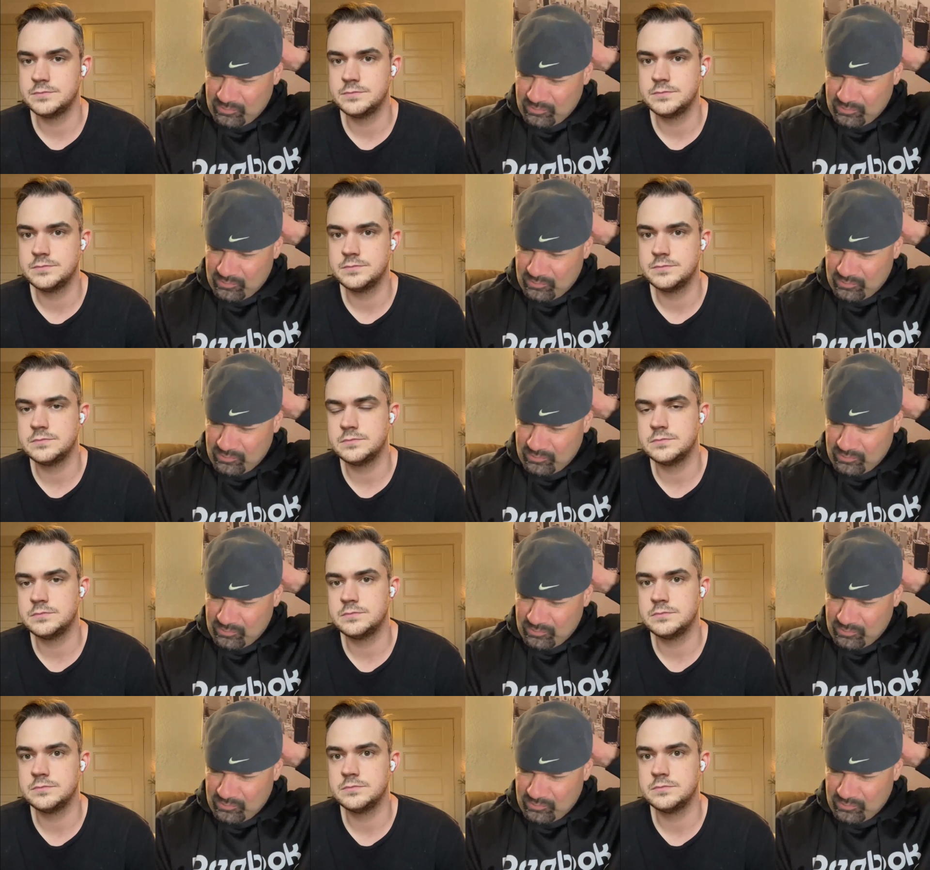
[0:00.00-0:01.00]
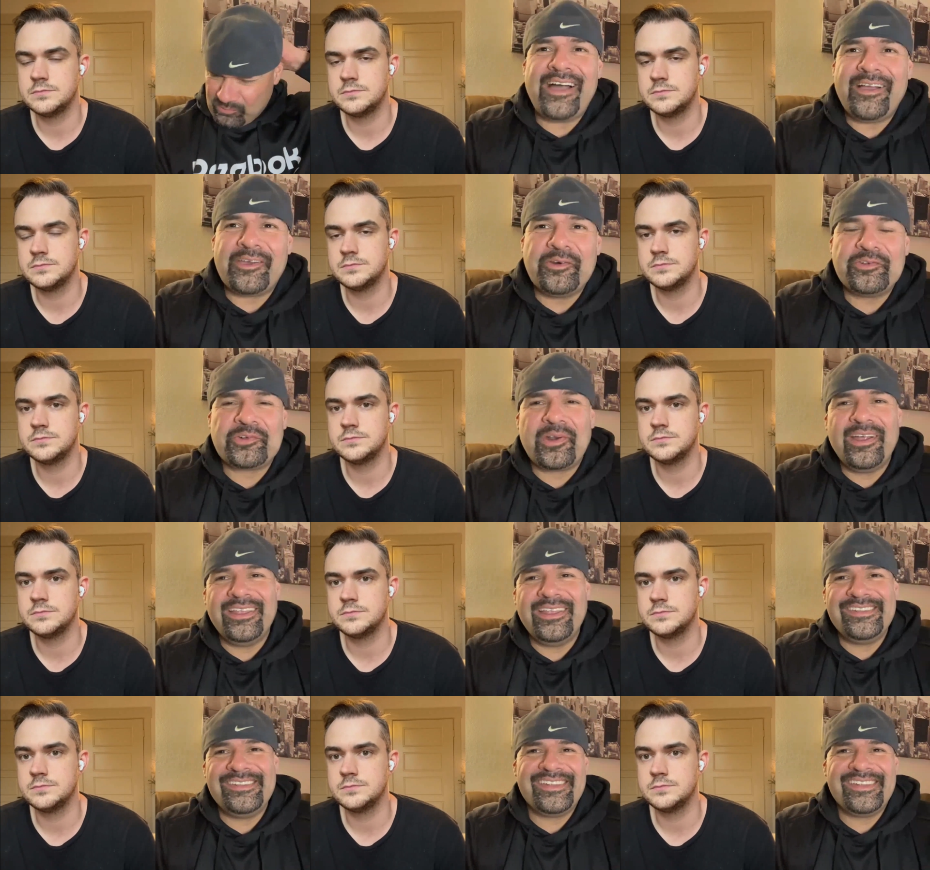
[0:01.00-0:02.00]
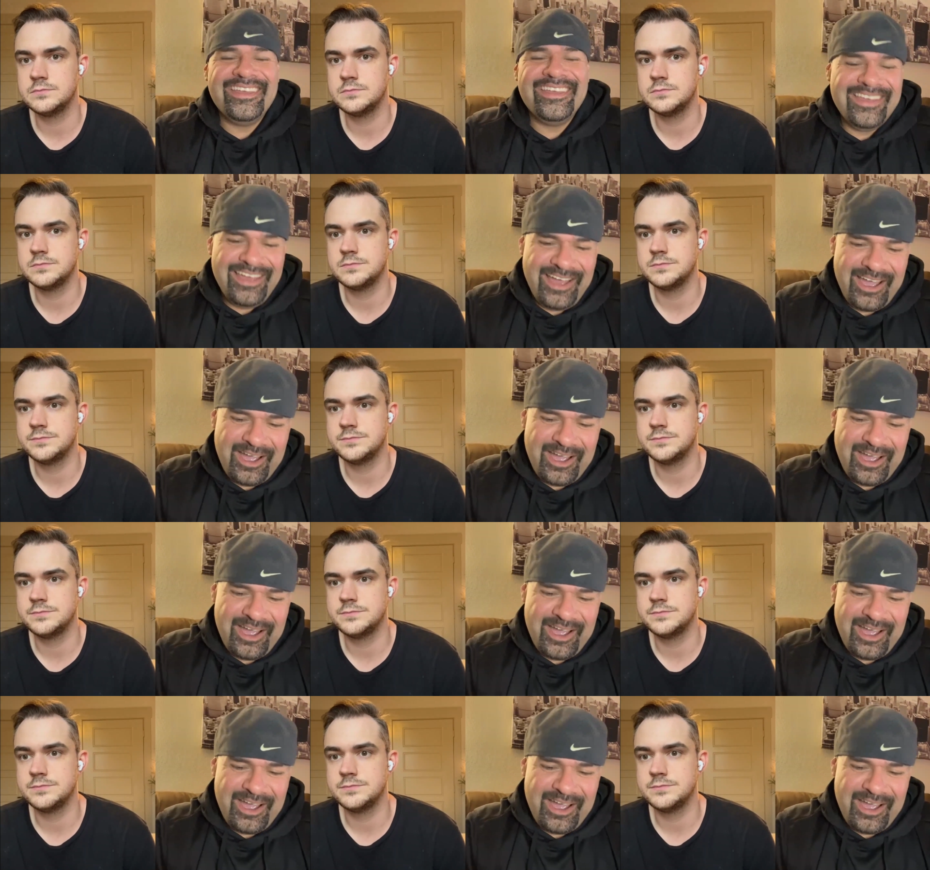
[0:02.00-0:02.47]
Speaker 1: one of our uh Torchy's Tacos runs.